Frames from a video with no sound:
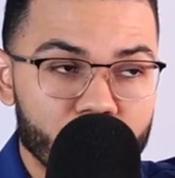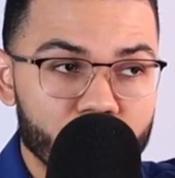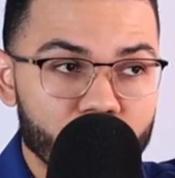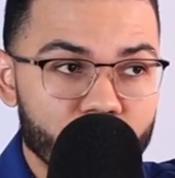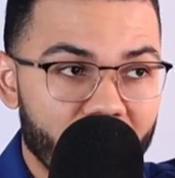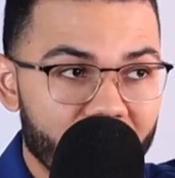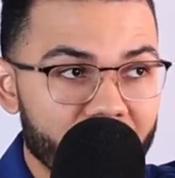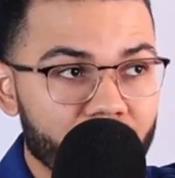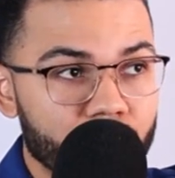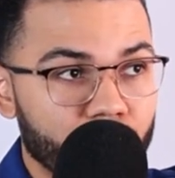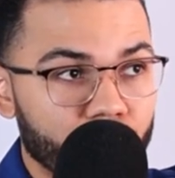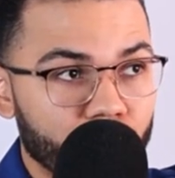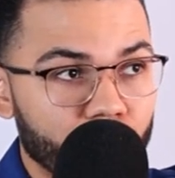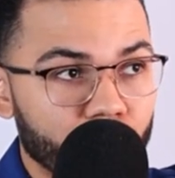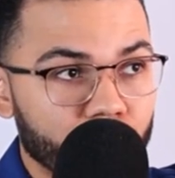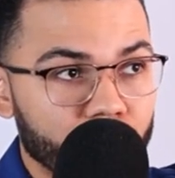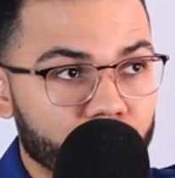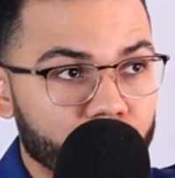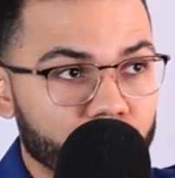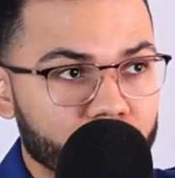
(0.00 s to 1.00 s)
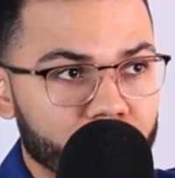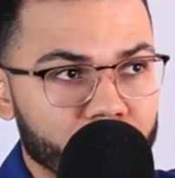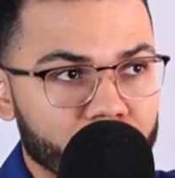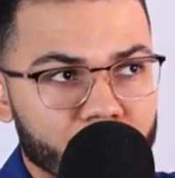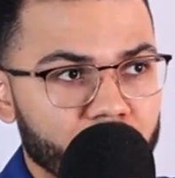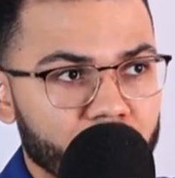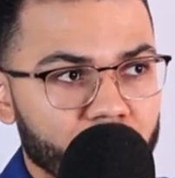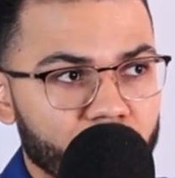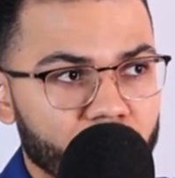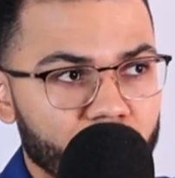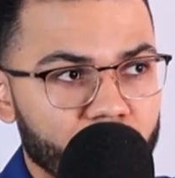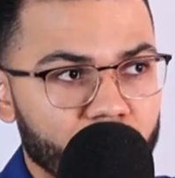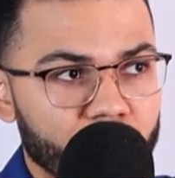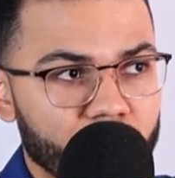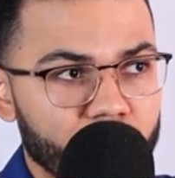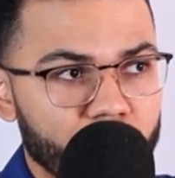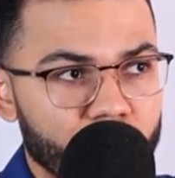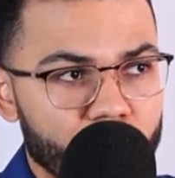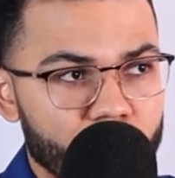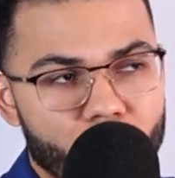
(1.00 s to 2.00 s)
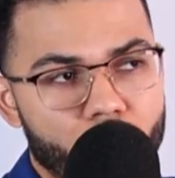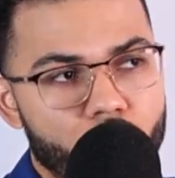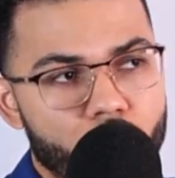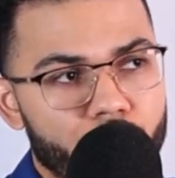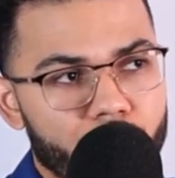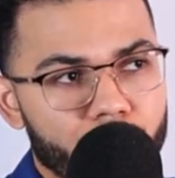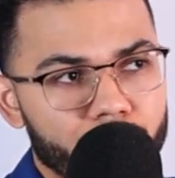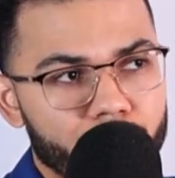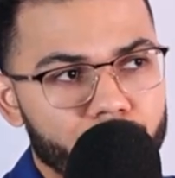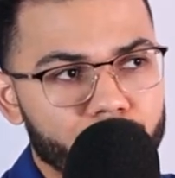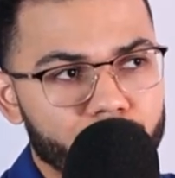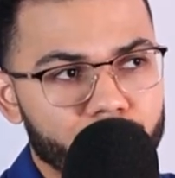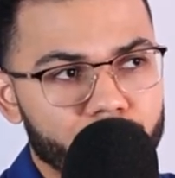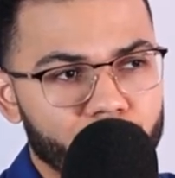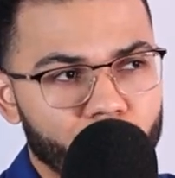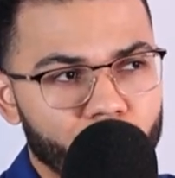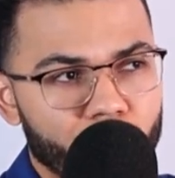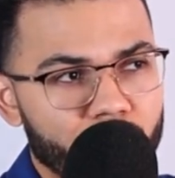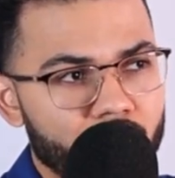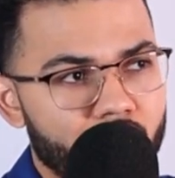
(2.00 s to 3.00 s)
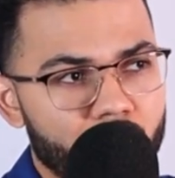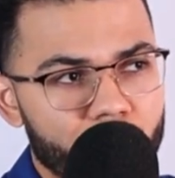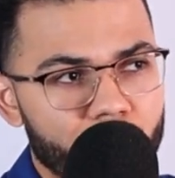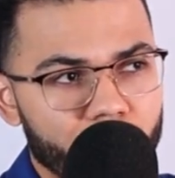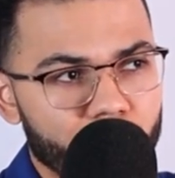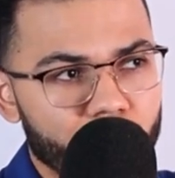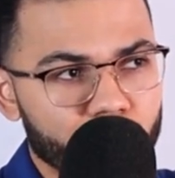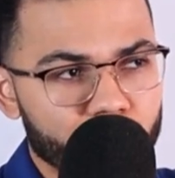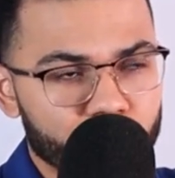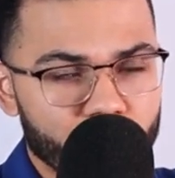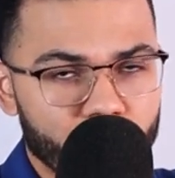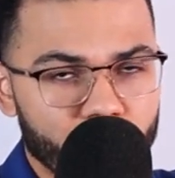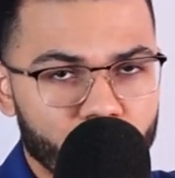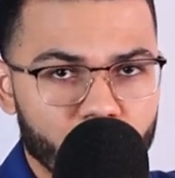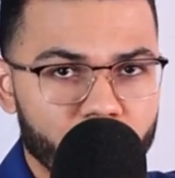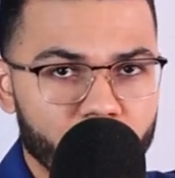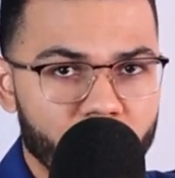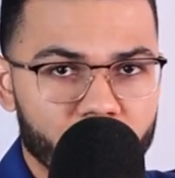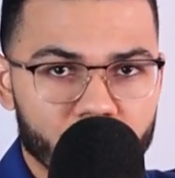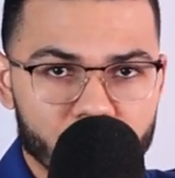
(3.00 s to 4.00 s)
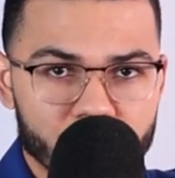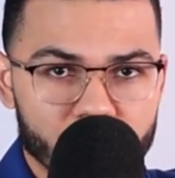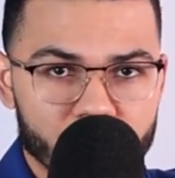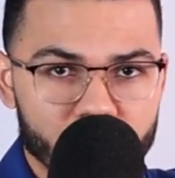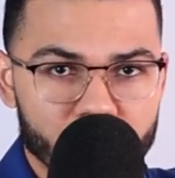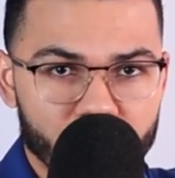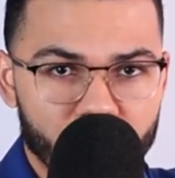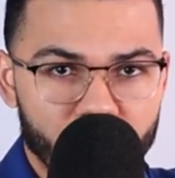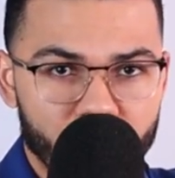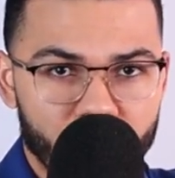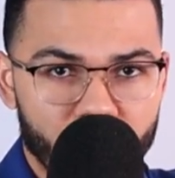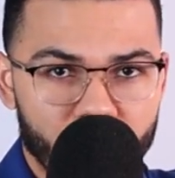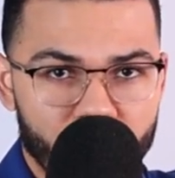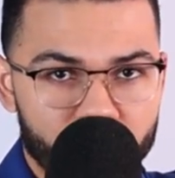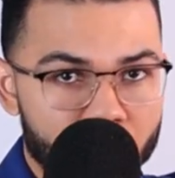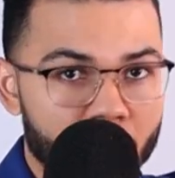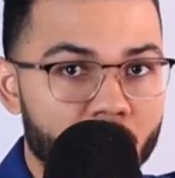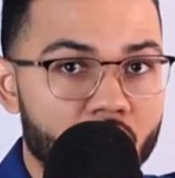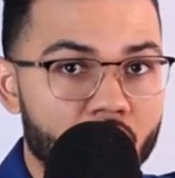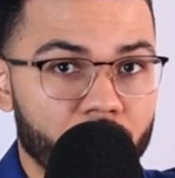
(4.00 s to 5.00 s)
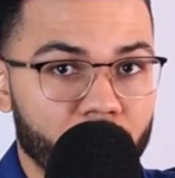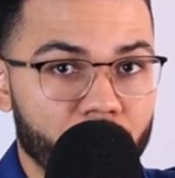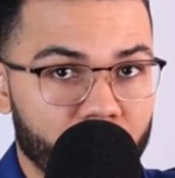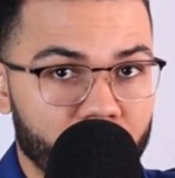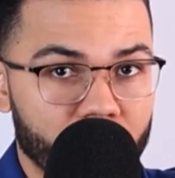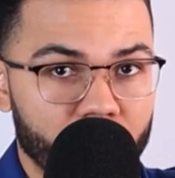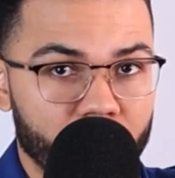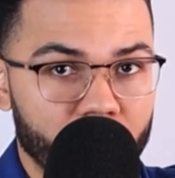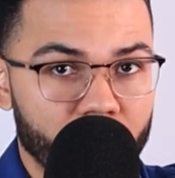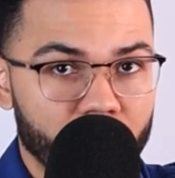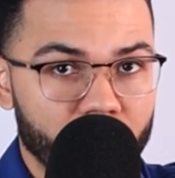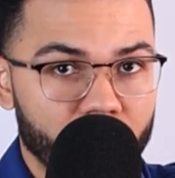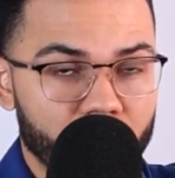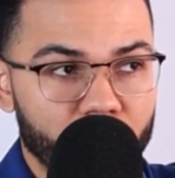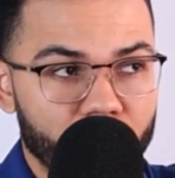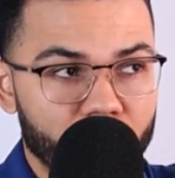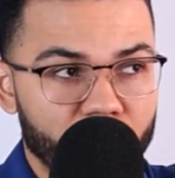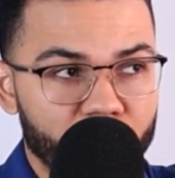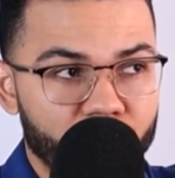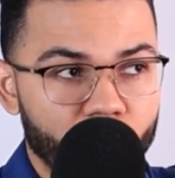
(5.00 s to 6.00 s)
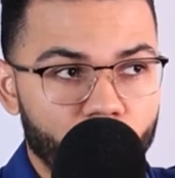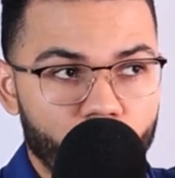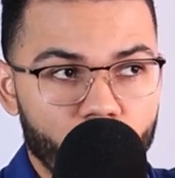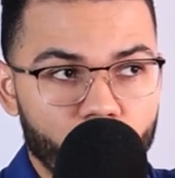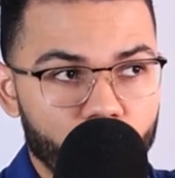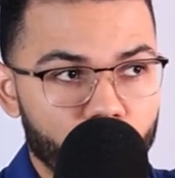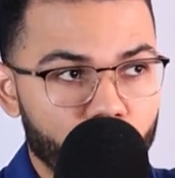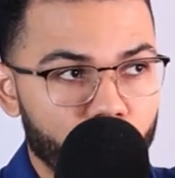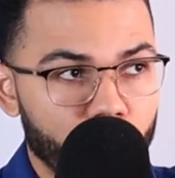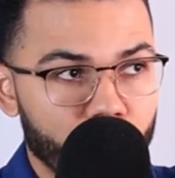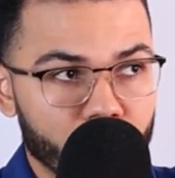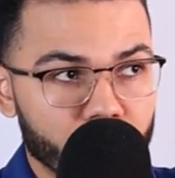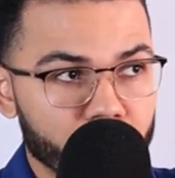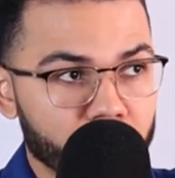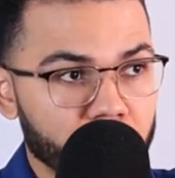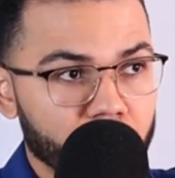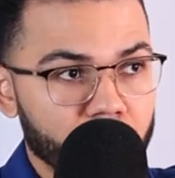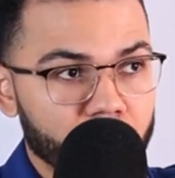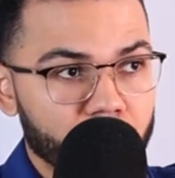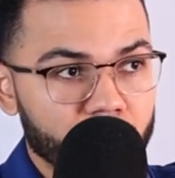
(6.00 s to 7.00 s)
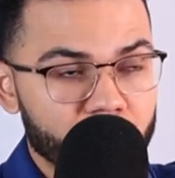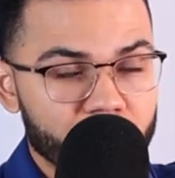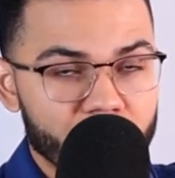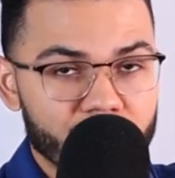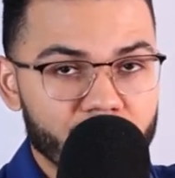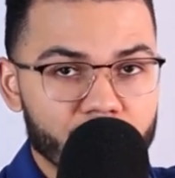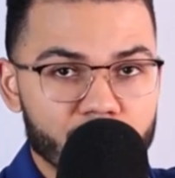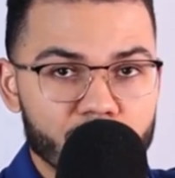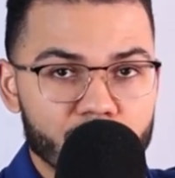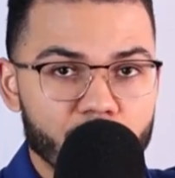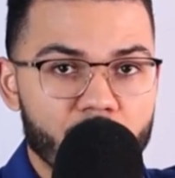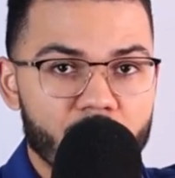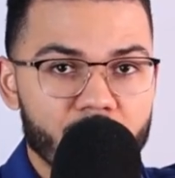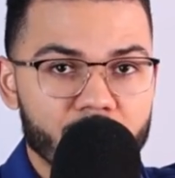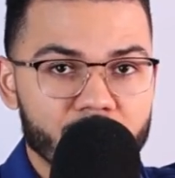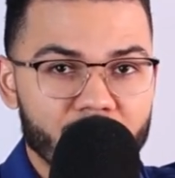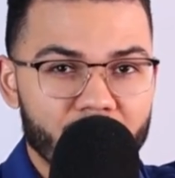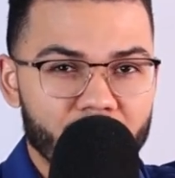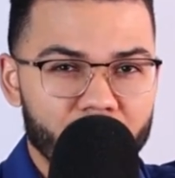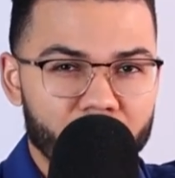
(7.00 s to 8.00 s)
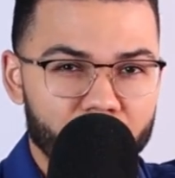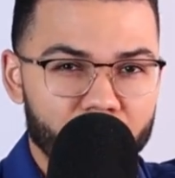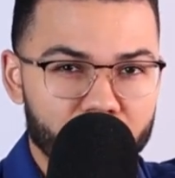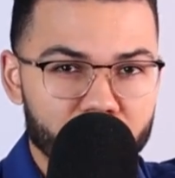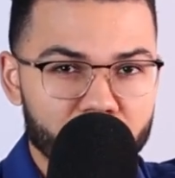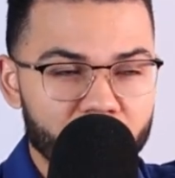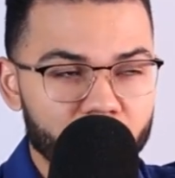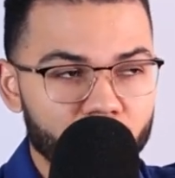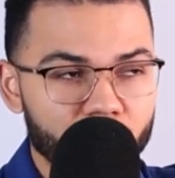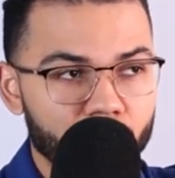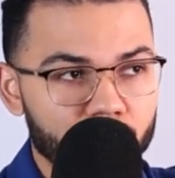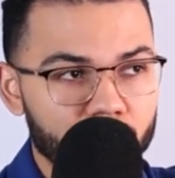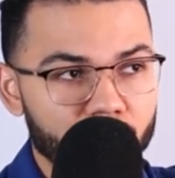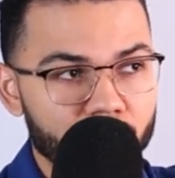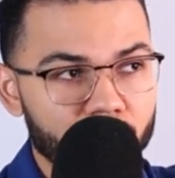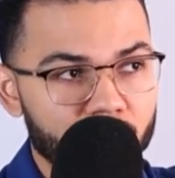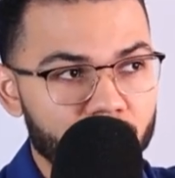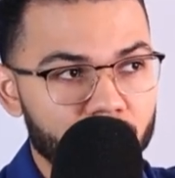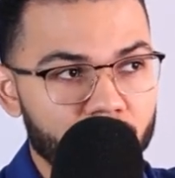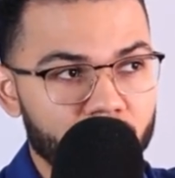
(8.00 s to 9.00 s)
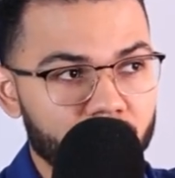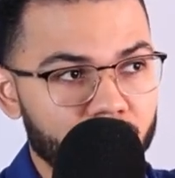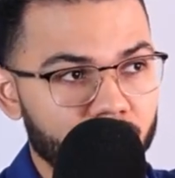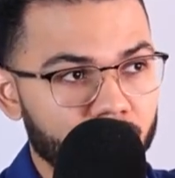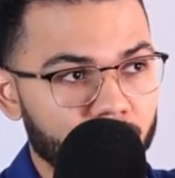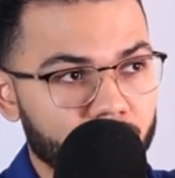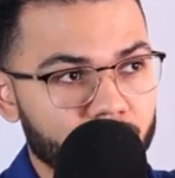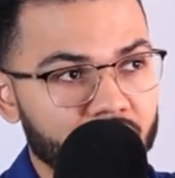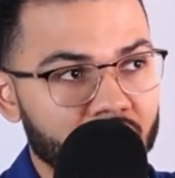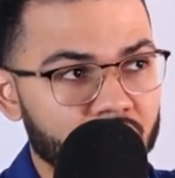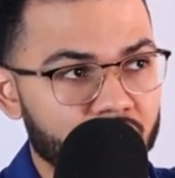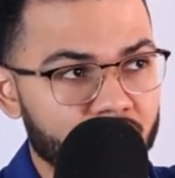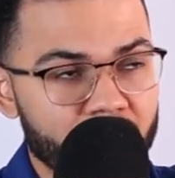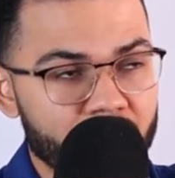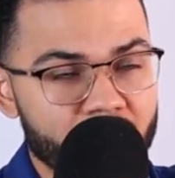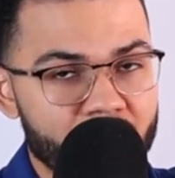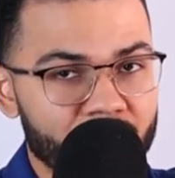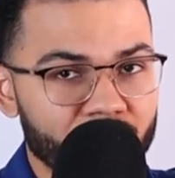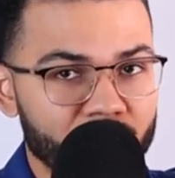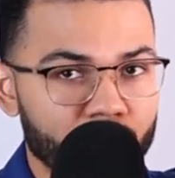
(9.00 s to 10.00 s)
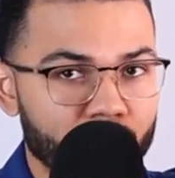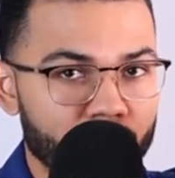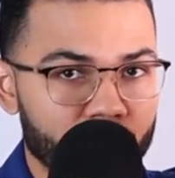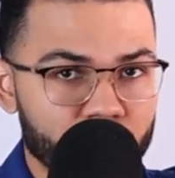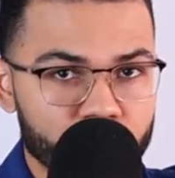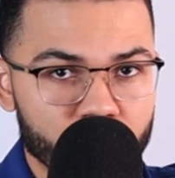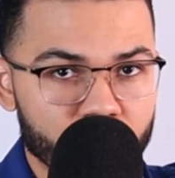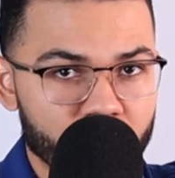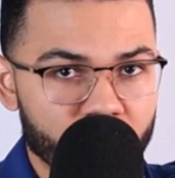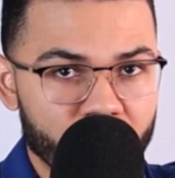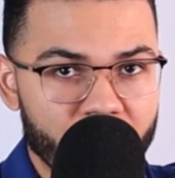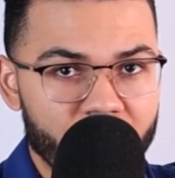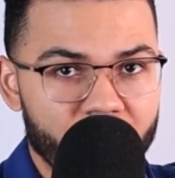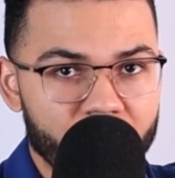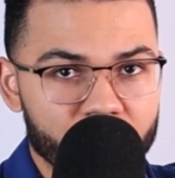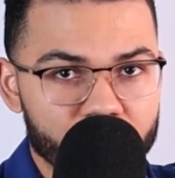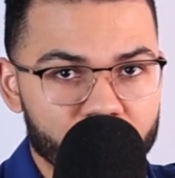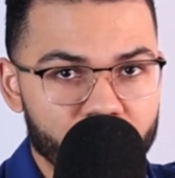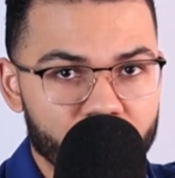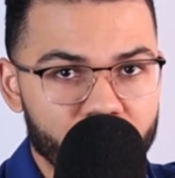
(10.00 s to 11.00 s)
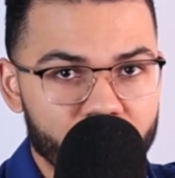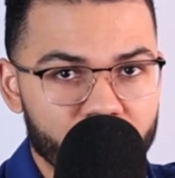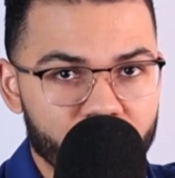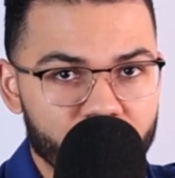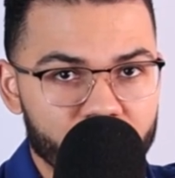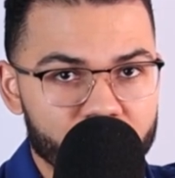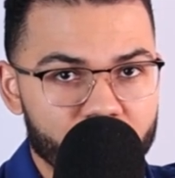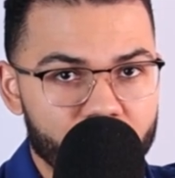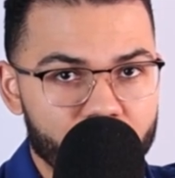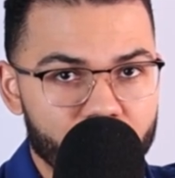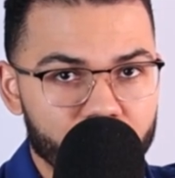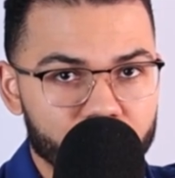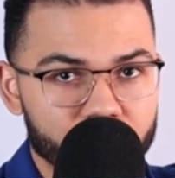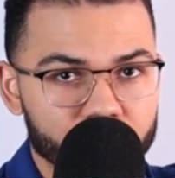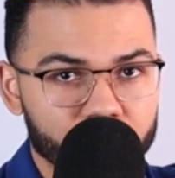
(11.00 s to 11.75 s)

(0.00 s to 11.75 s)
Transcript: Unite group, 200, 300 or so bucks a month for six months, I think, minimal commitment, and then afterwards you can cancel at any time.